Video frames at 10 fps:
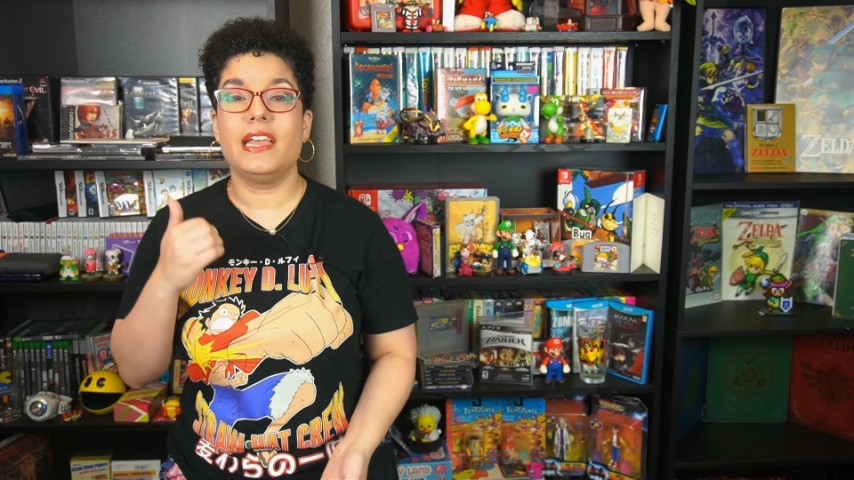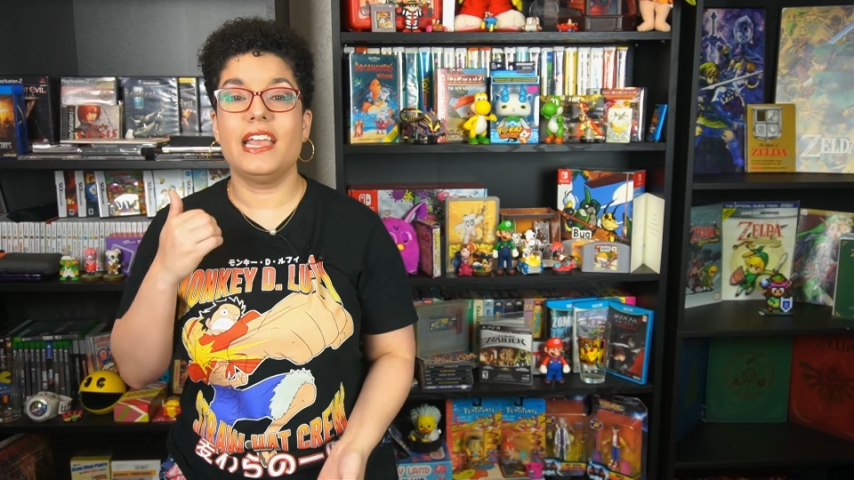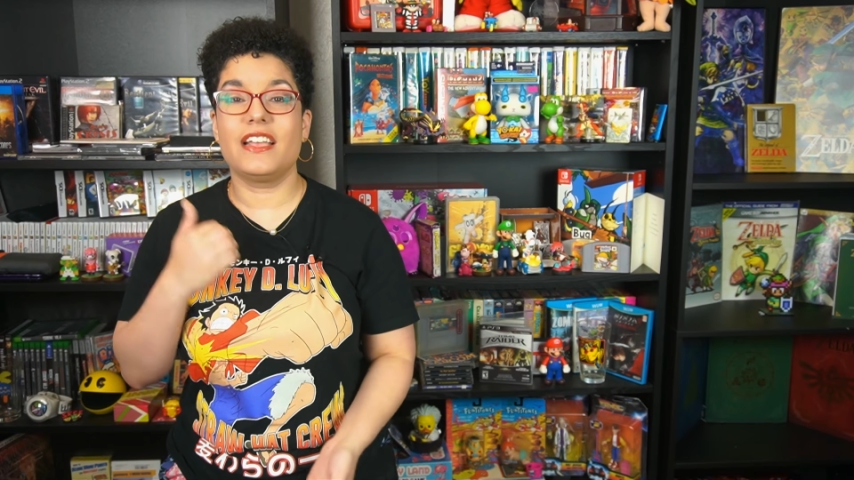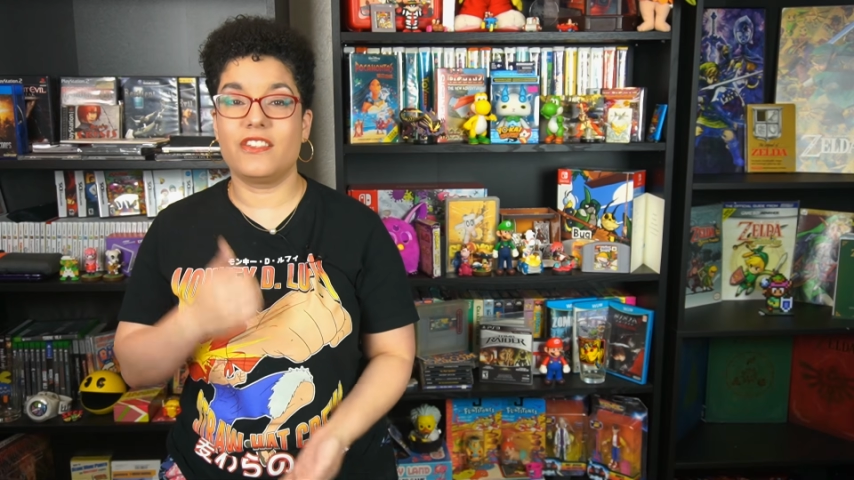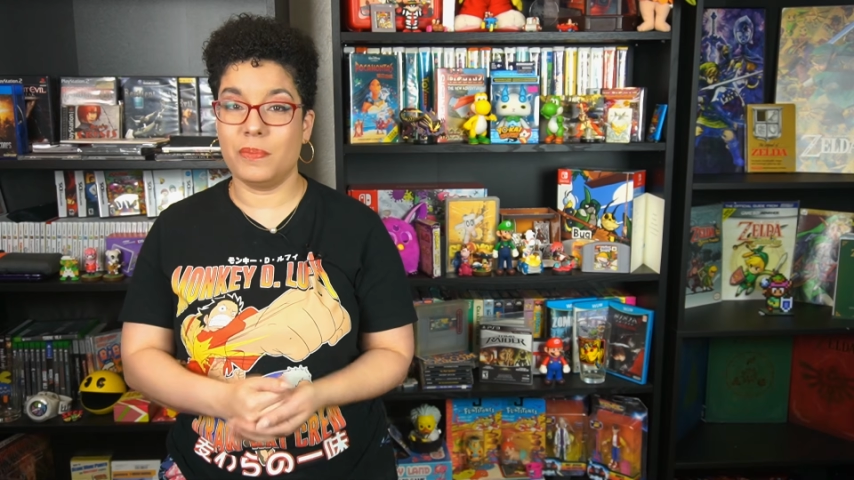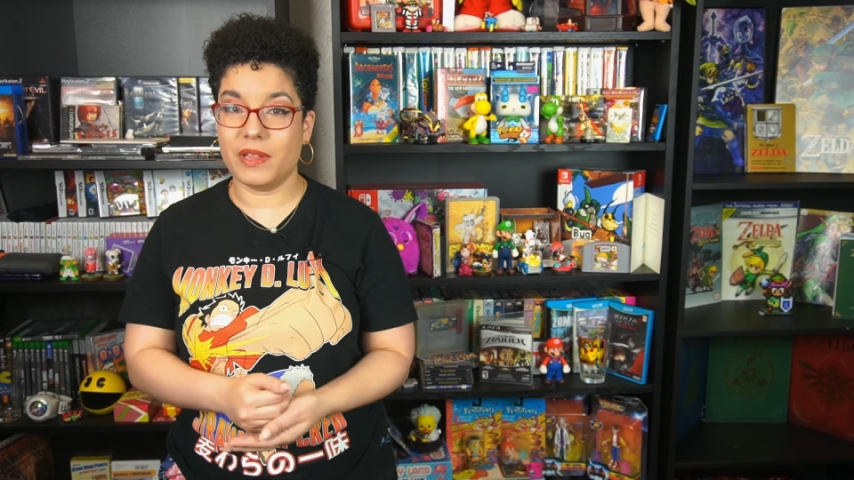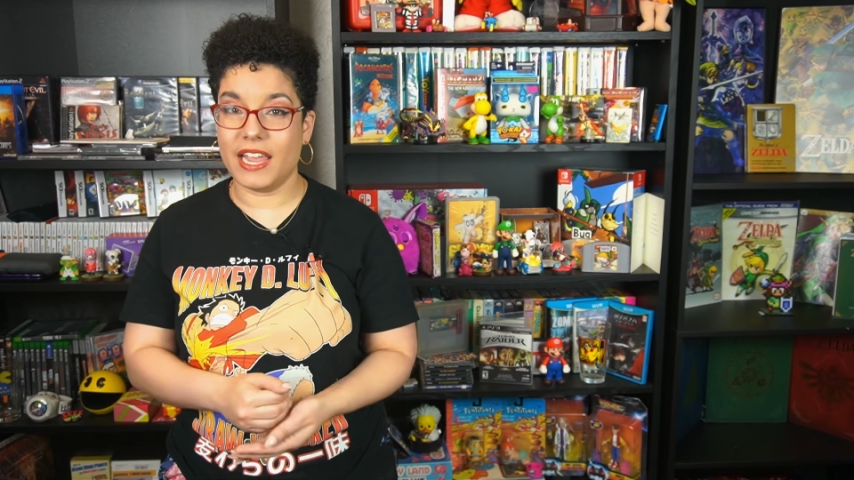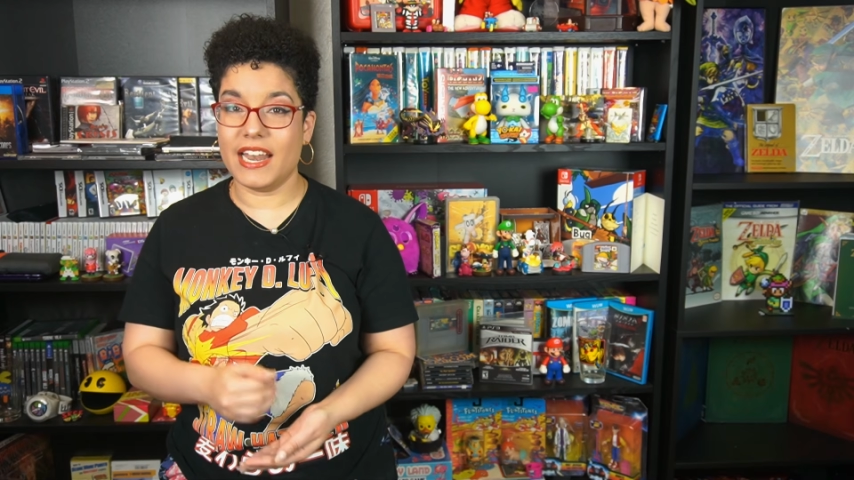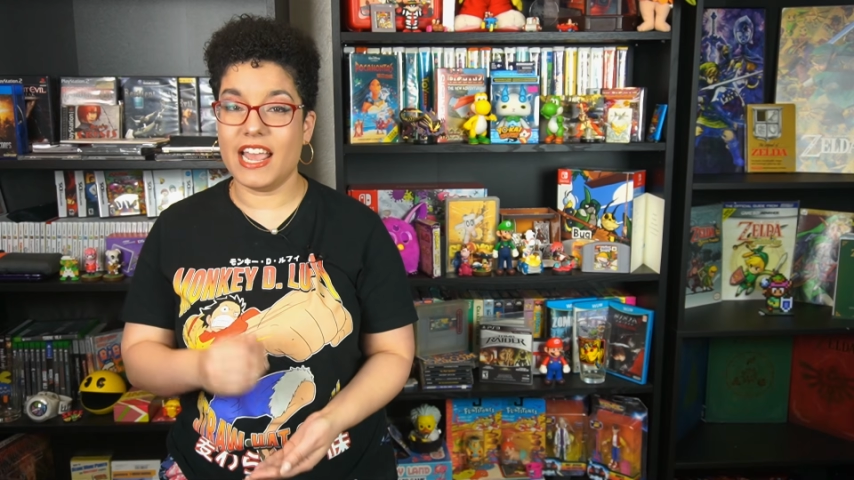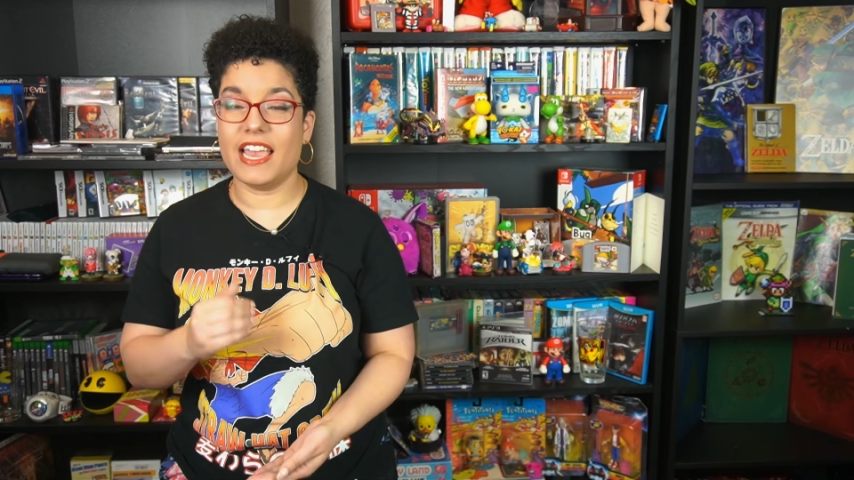
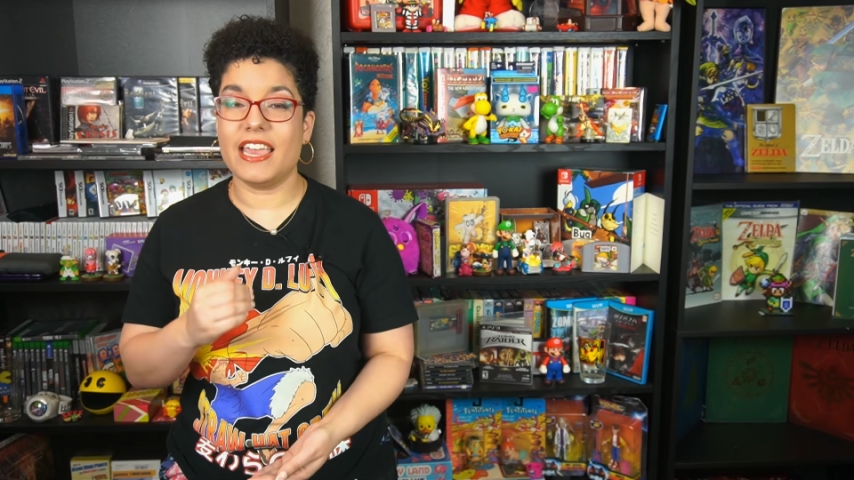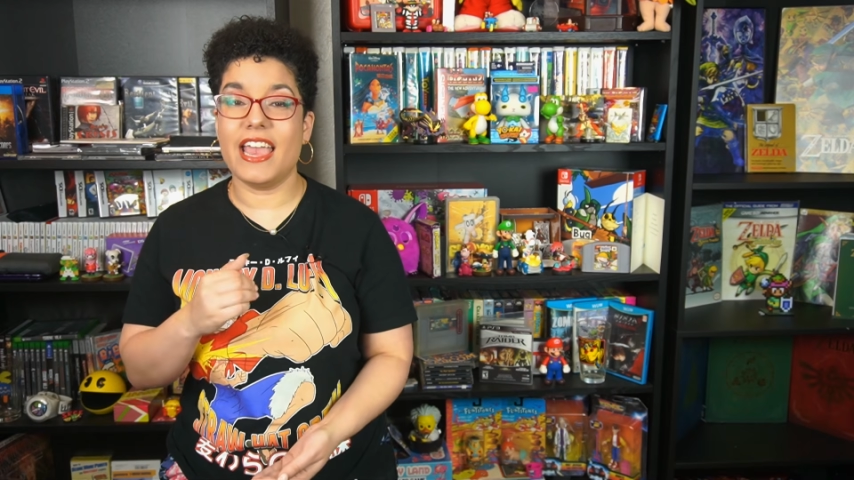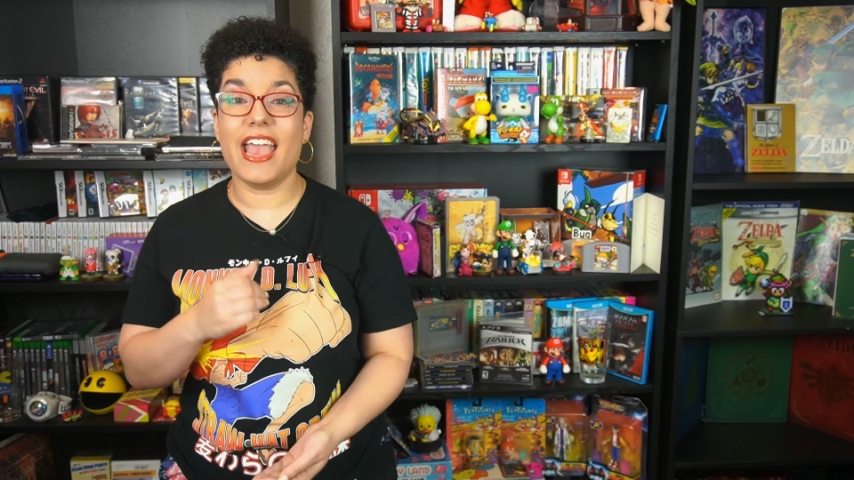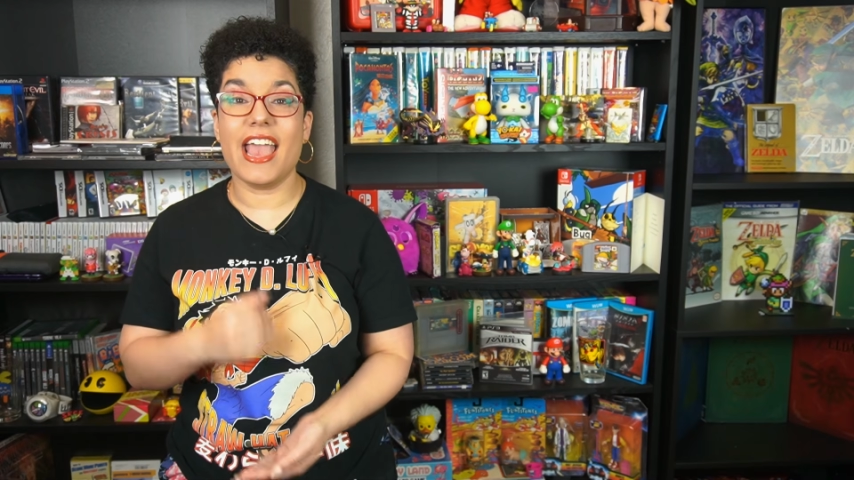explaining